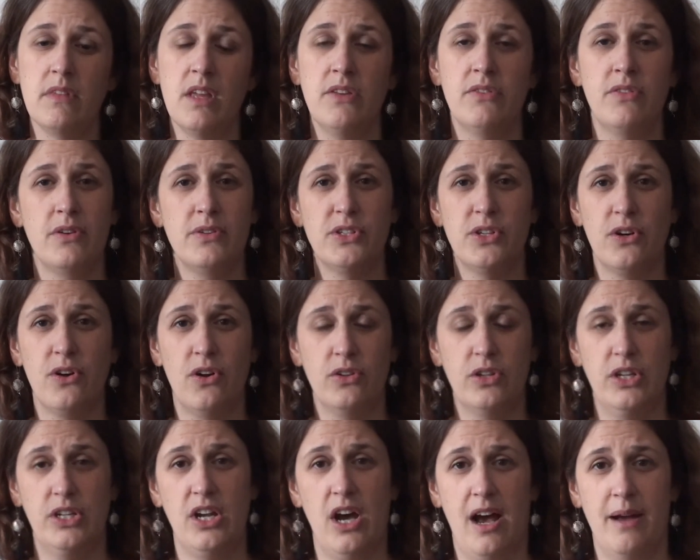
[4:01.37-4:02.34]
Those are all
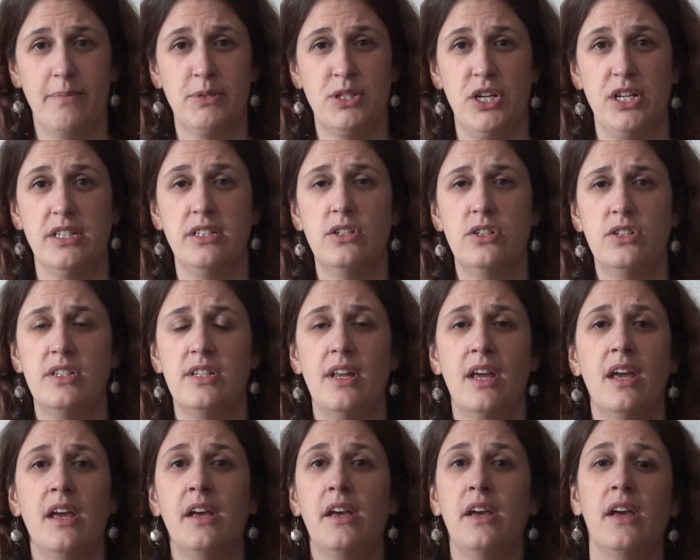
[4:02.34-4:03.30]
good options.
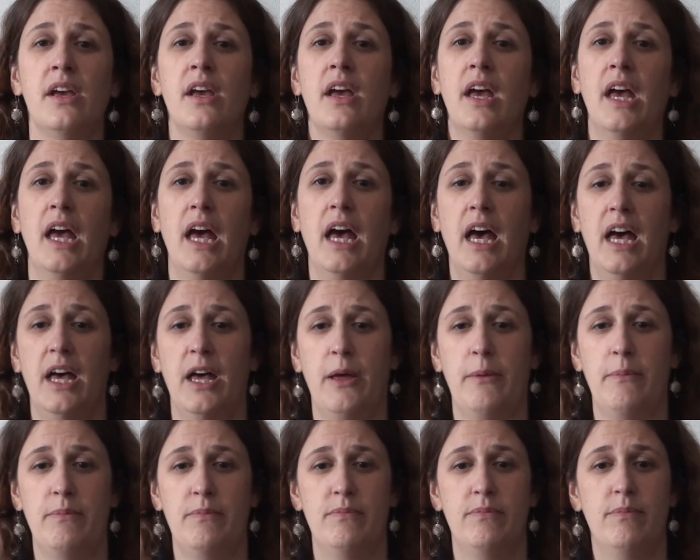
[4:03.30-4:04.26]

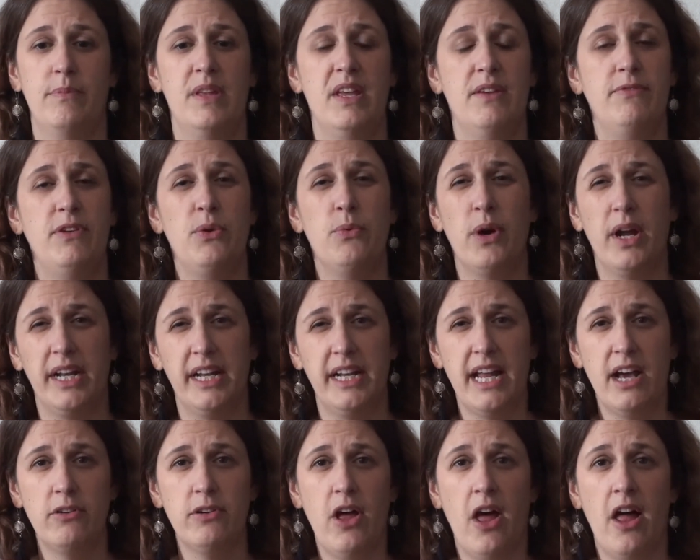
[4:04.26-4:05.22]
If you want an
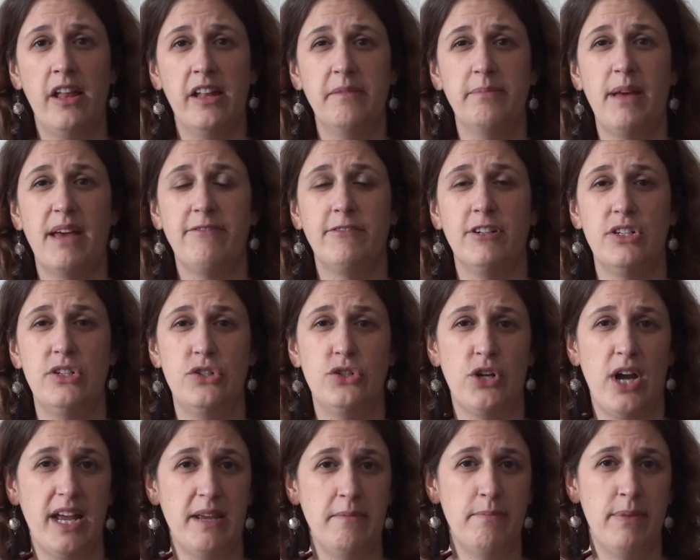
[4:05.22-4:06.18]
alcoholic beverage,
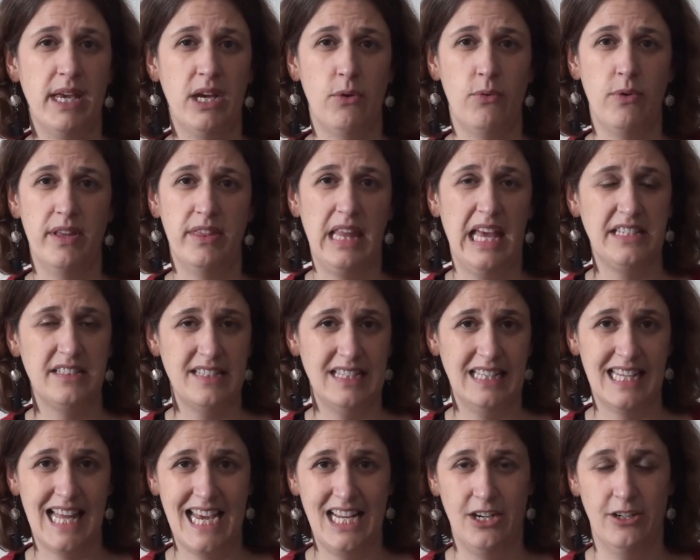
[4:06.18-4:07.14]
try and pick one that's
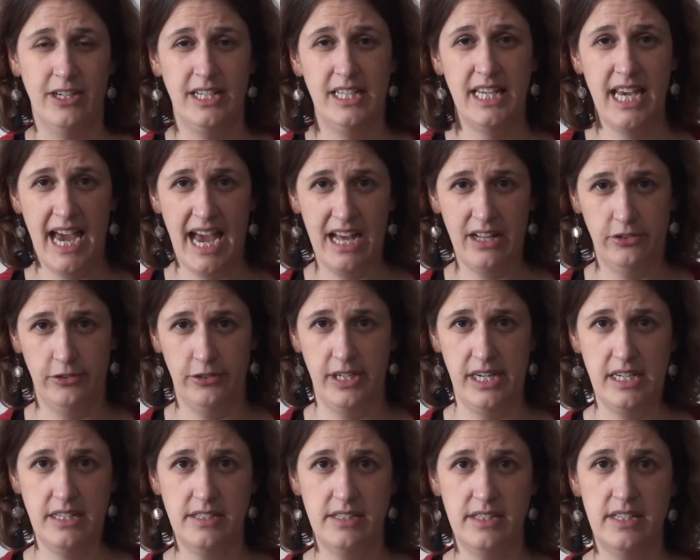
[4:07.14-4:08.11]
lighter in
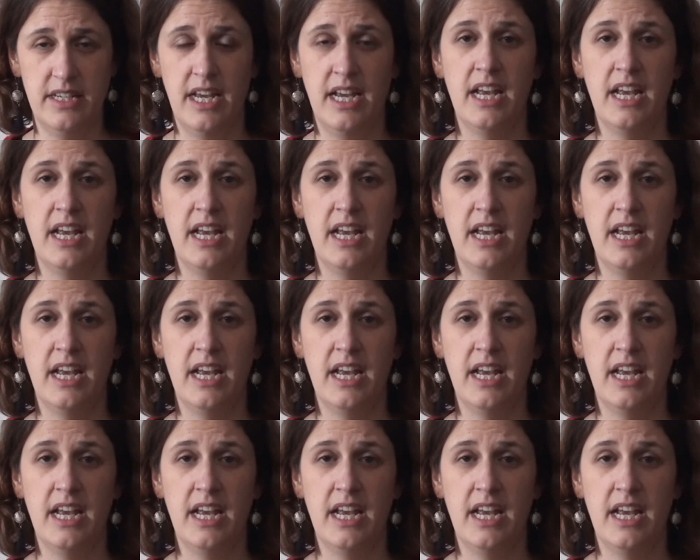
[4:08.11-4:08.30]
calories.